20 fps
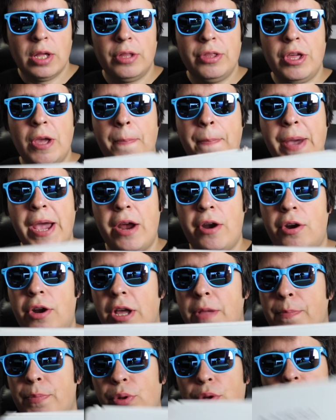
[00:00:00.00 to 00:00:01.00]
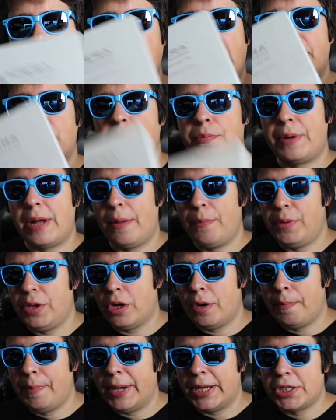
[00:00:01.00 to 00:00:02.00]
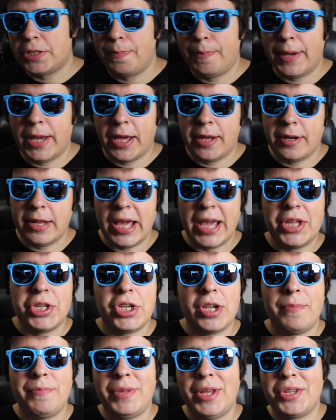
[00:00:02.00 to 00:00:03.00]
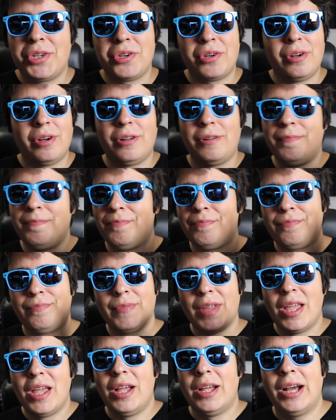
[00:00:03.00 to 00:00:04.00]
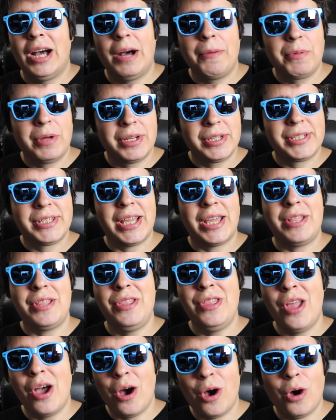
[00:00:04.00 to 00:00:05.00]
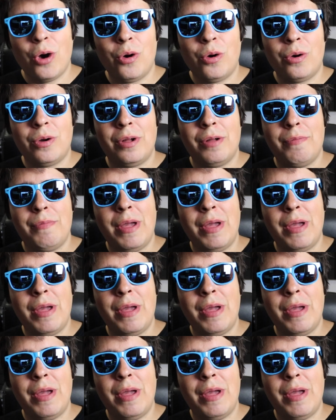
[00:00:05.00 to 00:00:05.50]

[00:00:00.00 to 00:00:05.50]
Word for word: the Apera and Blue Labs would probably be your best bet. HM Digital, I'm gonna say no.